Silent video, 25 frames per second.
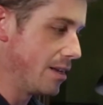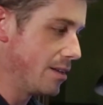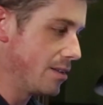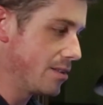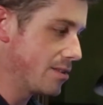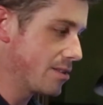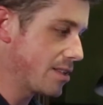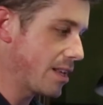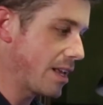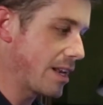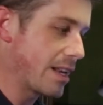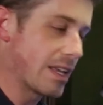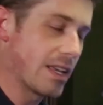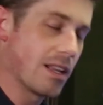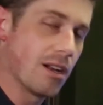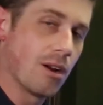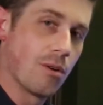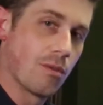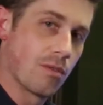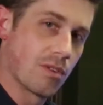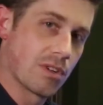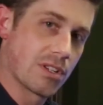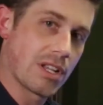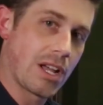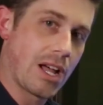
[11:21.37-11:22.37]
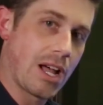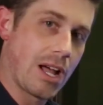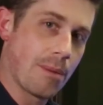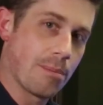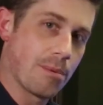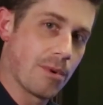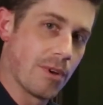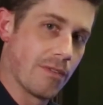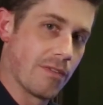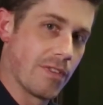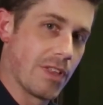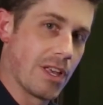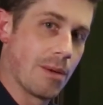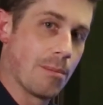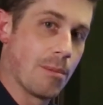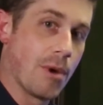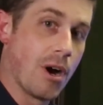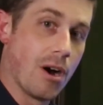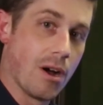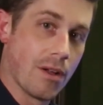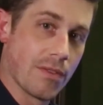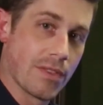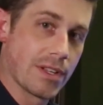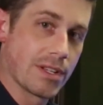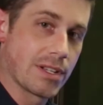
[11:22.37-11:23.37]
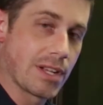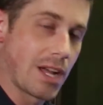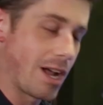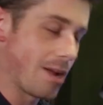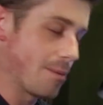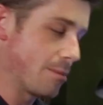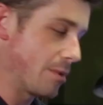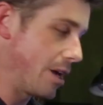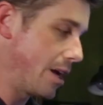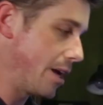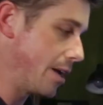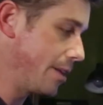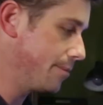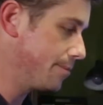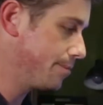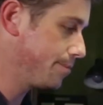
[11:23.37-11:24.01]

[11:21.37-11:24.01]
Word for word: setting it over top of them on the timeline.